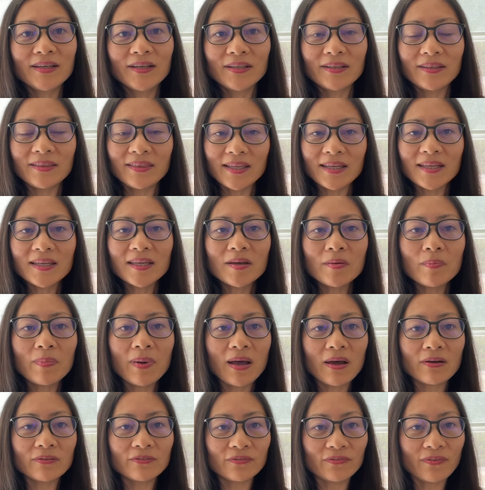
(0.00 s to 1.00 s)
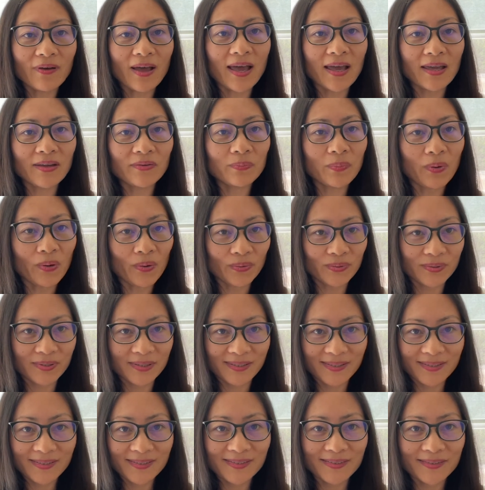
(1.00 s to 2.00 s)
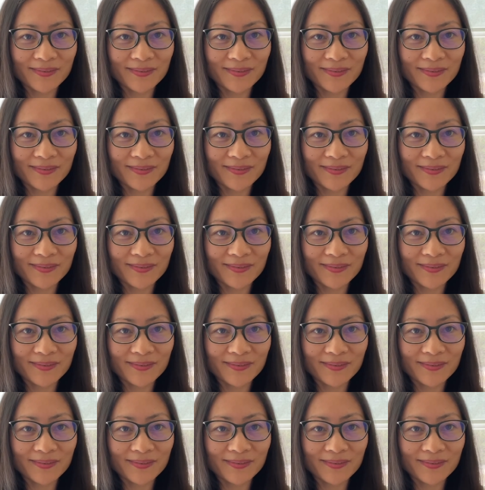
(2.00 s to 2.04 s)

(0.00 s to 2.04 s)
think about 5 poses